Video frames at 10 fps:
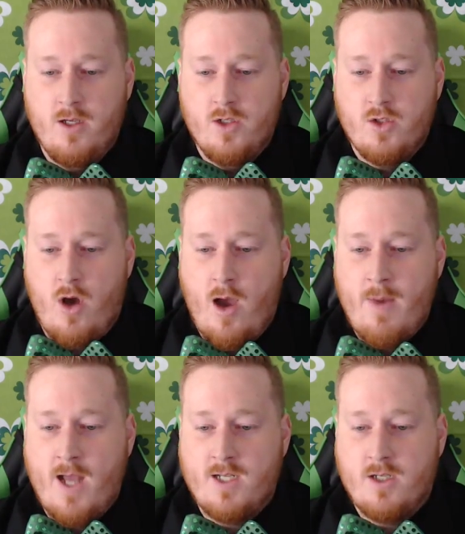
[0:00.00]
So I'm
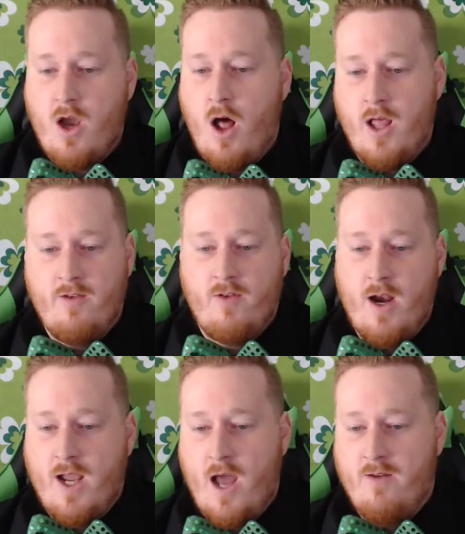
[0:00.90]
not calling for any
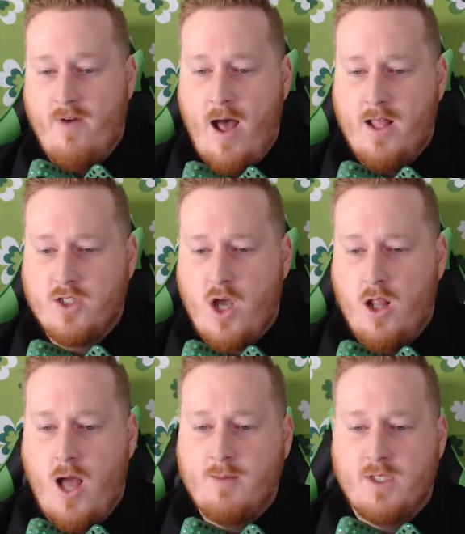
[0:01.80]
kind of violence. All
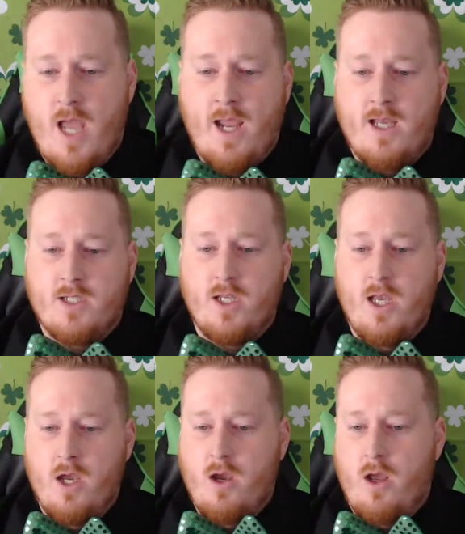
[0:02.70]
I'm saying is,
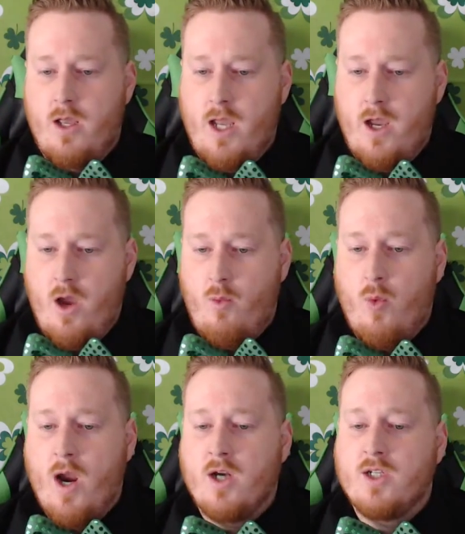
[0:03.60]

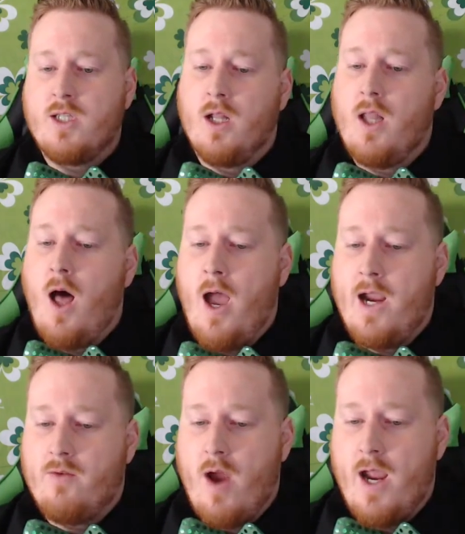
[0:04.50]
where's the
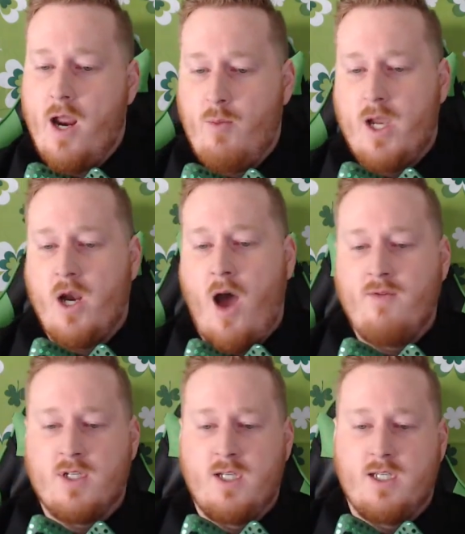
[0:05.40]
line, right? And we can
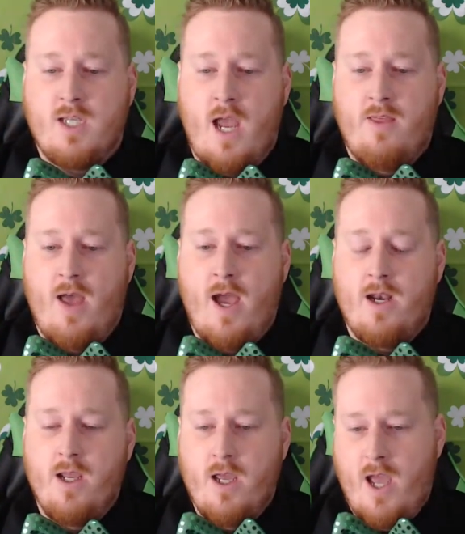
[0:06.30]
obviously say
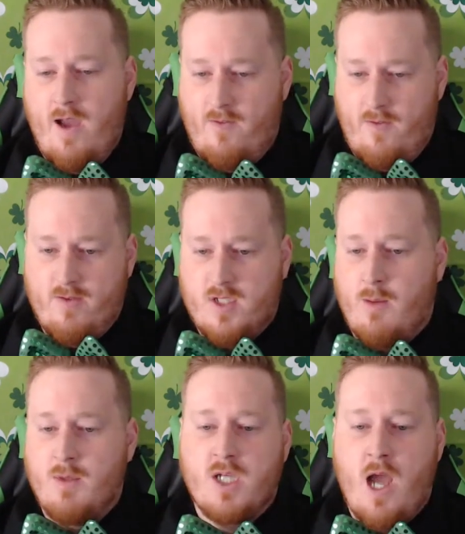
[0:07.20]
that if
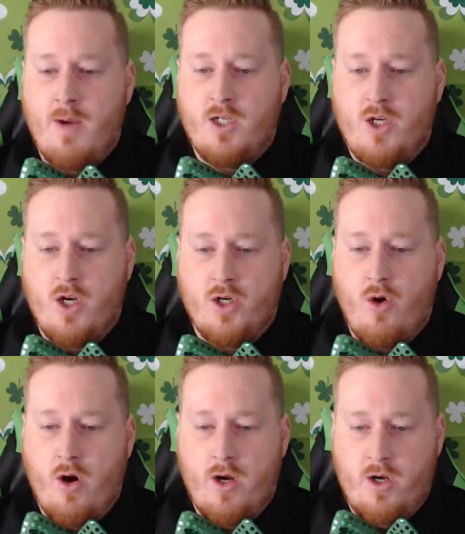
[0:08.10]
someone's coming to your
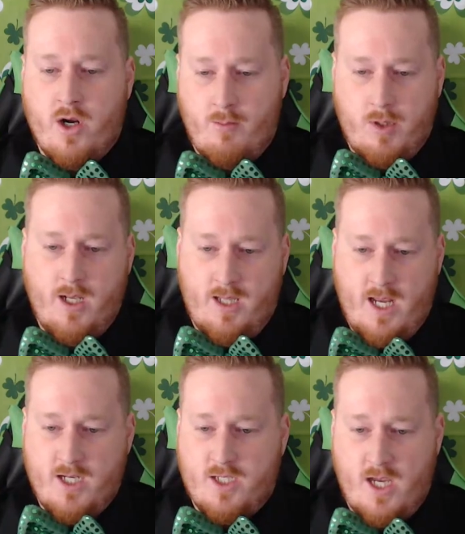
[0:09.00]
door and you're
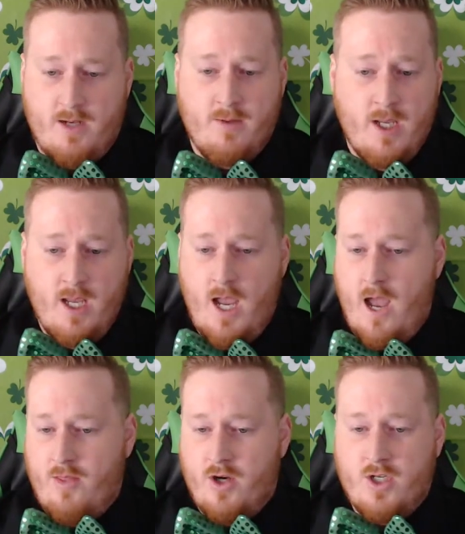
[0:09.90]
completely innocent,
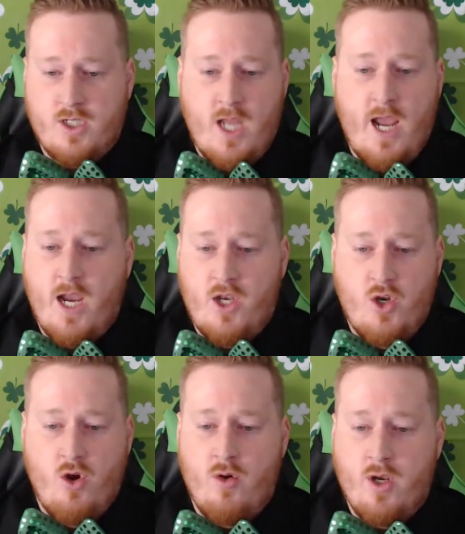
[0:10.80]
and they're just taking
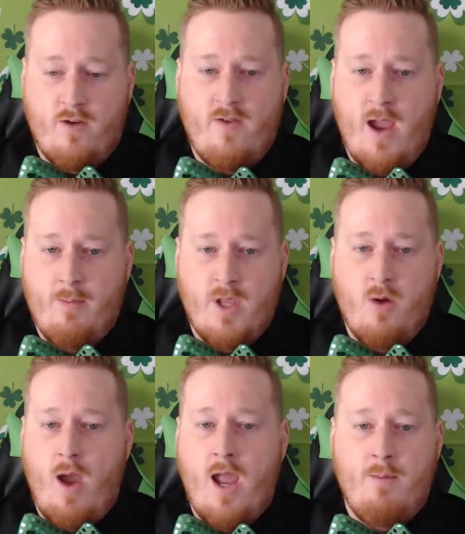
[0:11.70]
you and your family
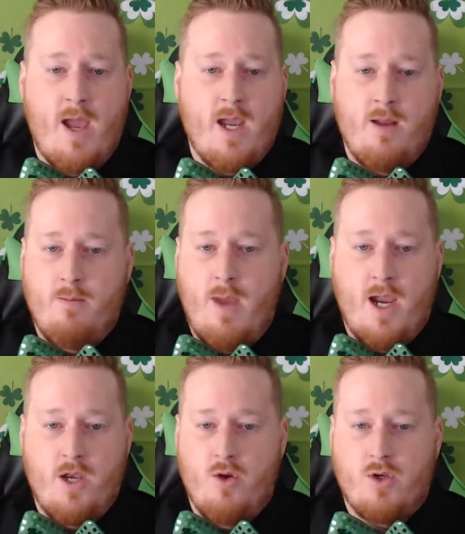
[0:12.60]
away and
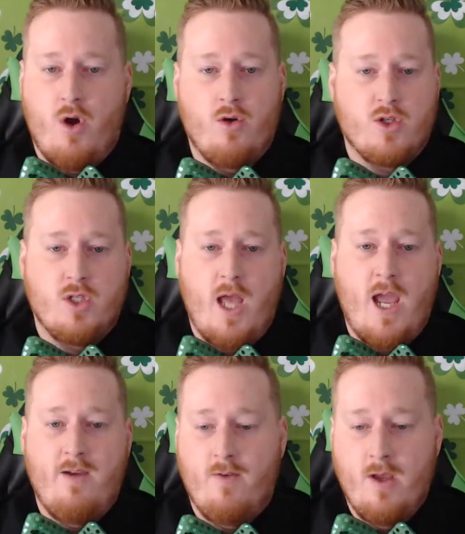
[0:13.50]
making you a total
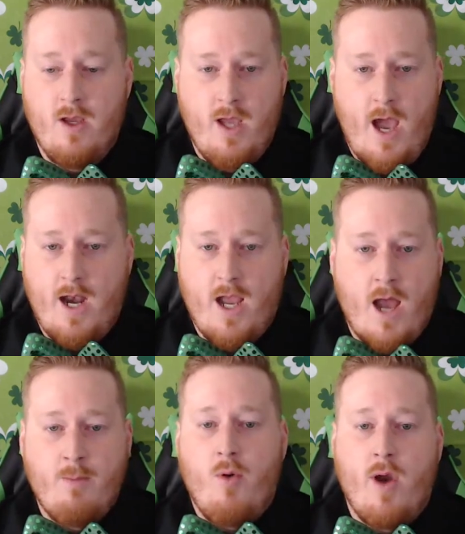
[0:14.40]
slave at a
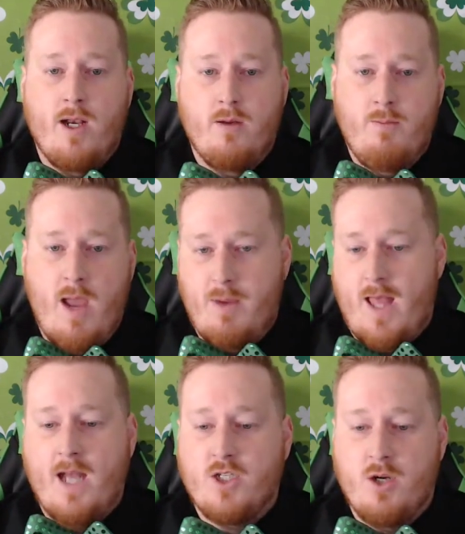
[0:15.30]
gunpoint,
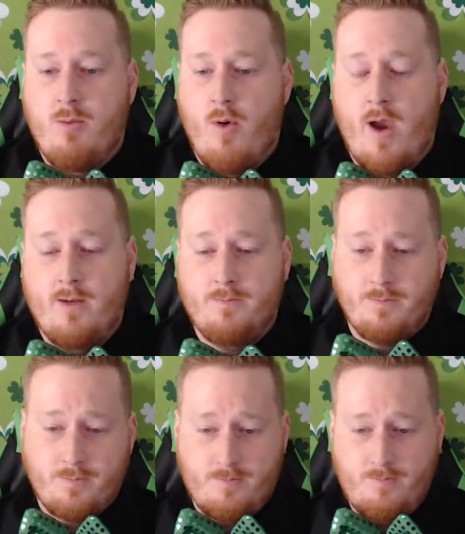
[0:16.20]
maybe that's your point.
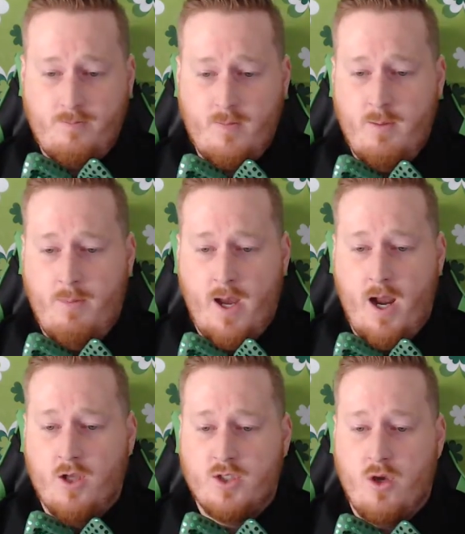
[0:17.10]

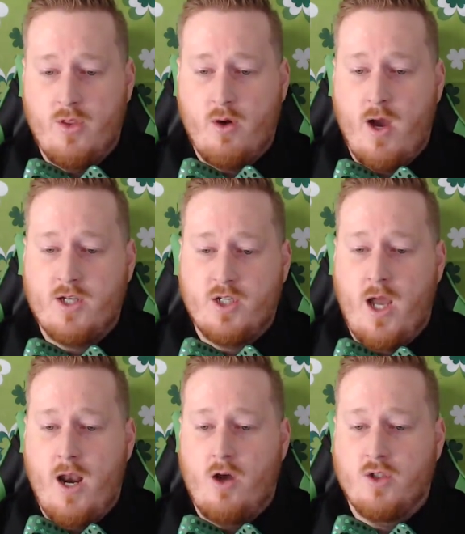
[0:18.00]
But also the
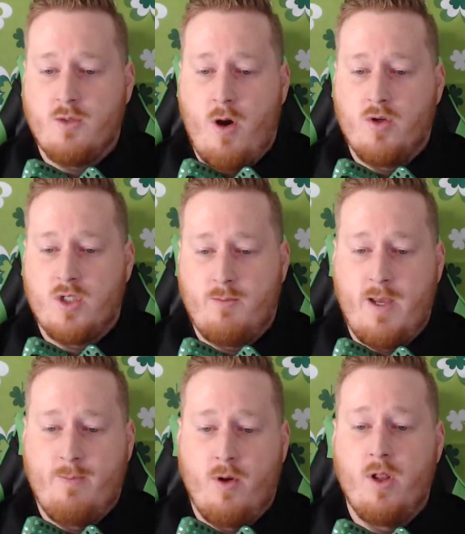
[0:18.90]
question I'd also pose to
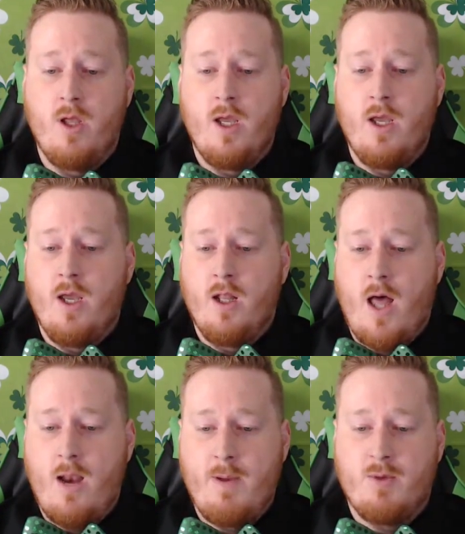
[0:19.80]
people,
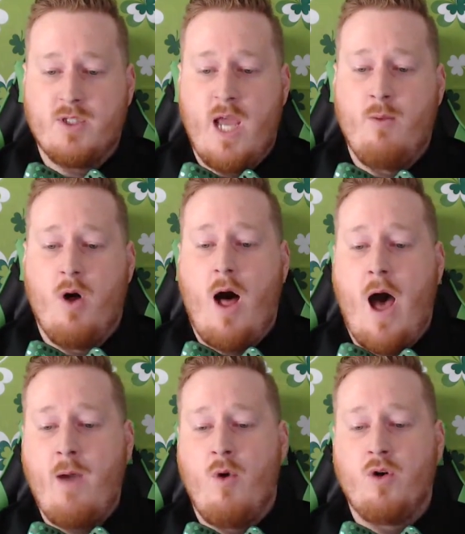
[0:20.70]
a lot of people say, well,
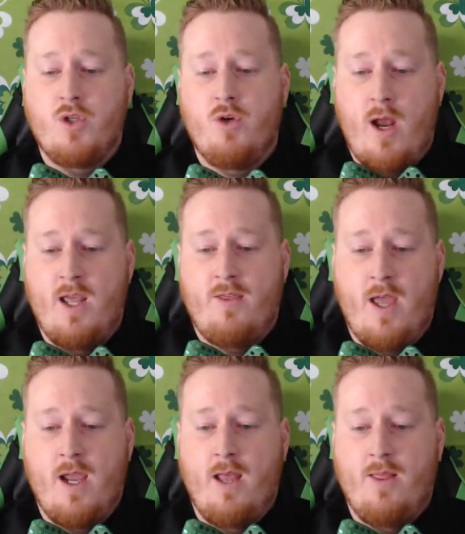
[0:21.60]
I won't do
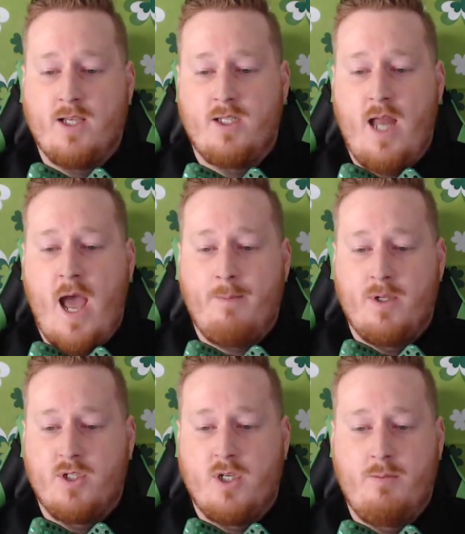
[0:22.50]
anything unless it
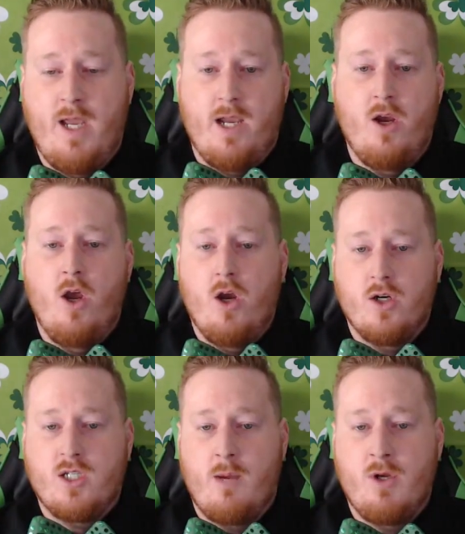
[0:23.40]
happens to me,
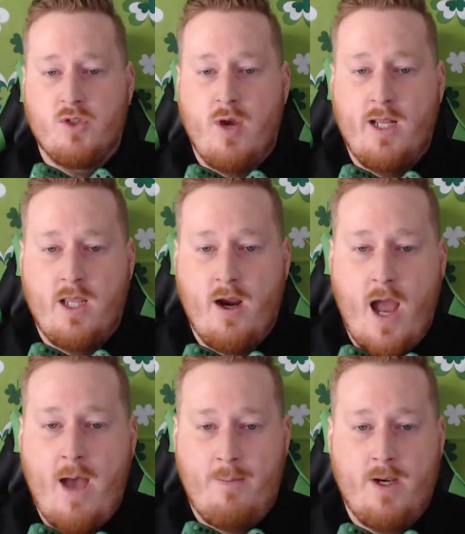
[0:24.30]
or someone's right there
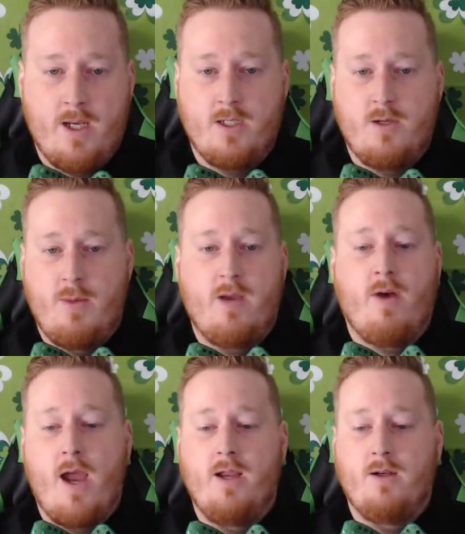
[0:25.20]
happening to me,
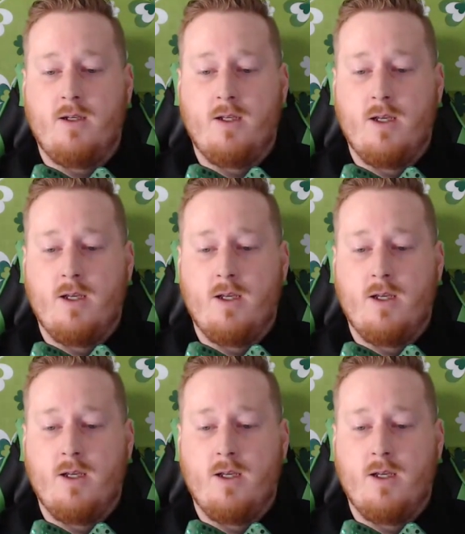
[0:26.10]
right?